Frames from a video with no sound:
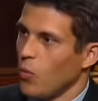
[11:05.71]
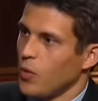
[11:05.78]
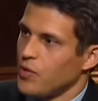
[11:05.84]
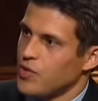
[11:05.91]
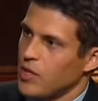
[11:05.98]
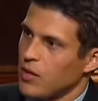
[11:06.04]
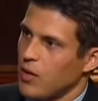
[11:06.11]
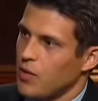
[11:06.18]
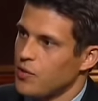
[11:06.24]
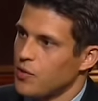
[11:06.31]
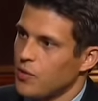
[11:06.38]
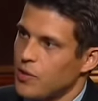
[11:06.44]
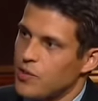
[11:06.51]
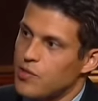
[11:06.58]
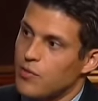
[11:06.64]
which can also
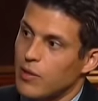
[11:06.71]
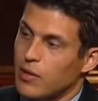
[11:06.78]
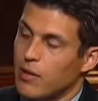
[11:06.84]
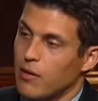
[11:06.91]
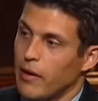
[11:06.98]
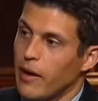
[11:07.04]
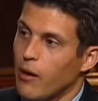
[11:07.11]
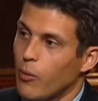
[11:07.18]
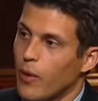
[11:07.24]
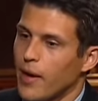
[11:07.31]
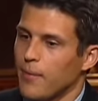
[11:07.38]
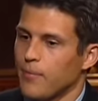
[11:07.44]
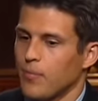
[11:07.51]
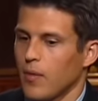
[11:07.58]
constrict their airway.